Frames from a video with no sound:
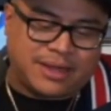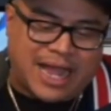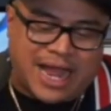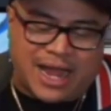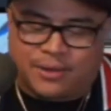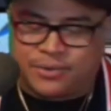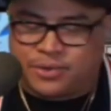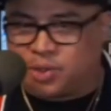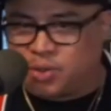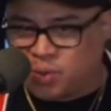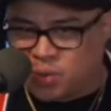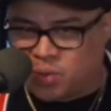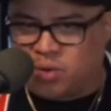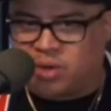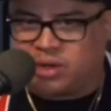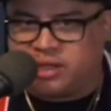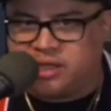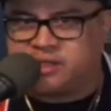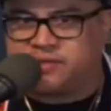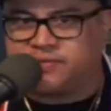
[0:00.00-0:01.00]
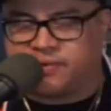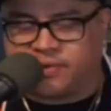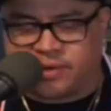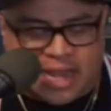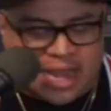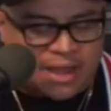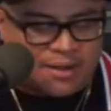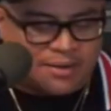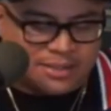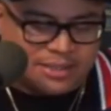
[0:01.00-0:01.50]
out the door, at least for
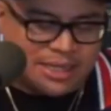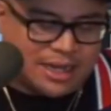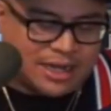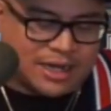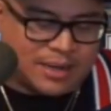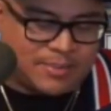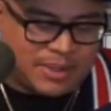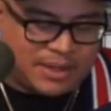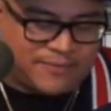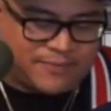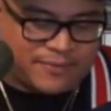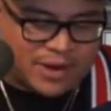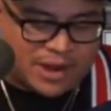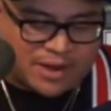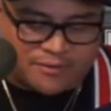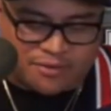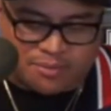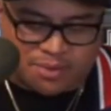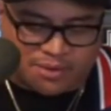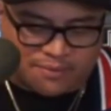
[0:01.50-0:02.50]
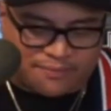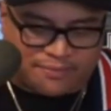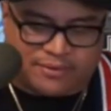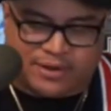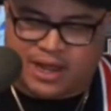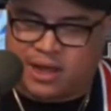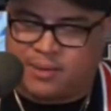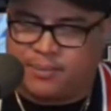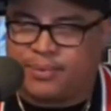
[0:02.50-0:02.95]
now. It's not gonna be forever, but for now.